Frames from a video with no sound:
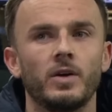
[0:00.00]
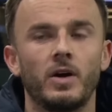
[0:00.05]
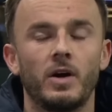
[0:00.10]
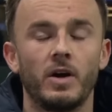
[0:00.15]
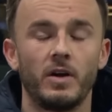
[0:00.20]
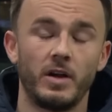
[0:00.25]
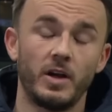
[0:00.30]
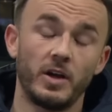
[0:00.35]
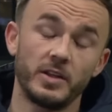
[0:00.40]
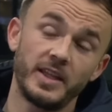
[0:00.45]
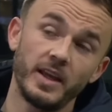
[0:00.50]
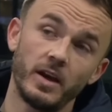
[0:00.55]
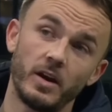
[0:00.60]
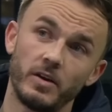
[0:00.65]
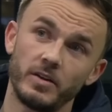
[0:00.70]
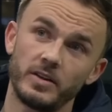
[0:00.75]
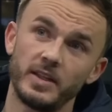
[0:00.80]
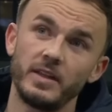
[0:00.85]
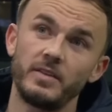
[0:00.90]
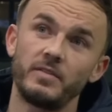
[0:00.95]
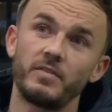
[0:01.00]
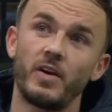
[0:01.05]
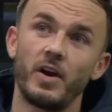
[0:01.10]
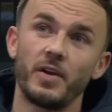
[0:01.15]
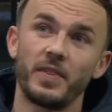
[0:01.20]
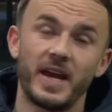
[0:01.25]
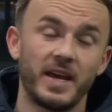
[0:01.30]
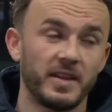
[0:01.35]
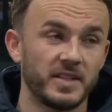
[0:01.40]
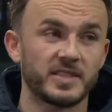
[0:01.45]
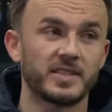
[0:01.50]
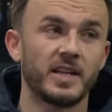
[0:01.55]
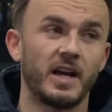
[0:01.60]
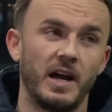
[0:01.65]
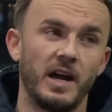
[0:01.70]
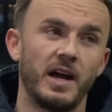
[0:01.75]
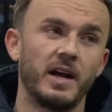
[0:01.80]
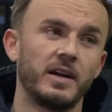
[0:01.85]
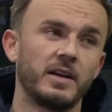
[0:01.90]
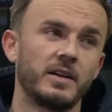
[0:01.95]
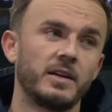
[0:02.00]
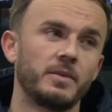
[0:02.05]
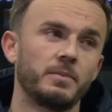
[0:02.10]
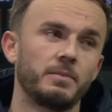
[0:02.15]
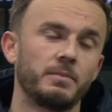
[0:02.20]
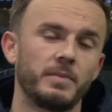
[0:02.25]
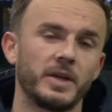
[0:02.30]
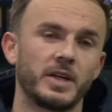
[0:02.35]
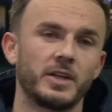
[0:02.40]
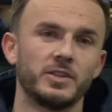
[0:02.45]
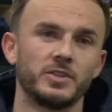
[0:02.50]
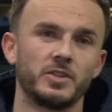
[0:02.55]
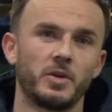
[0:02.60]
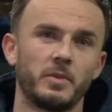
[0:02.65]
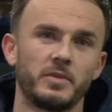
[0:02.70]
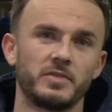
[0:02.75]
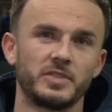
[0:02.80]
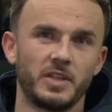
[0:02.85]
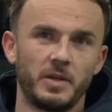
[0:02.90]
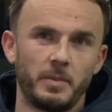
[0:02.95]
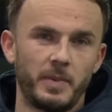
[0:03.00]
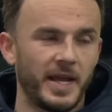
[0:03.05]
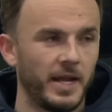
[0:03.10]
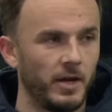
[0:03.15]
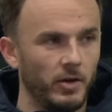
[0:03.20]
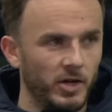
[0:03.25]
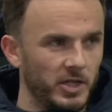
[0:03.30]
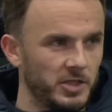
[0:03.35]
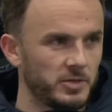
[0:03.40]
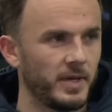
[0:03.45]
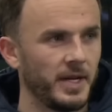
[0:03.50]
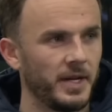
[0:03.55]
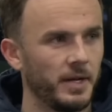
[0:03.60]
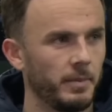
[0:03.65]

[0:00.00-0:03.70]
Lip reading: I did find that at the start, because I'm obviously a player who likes to play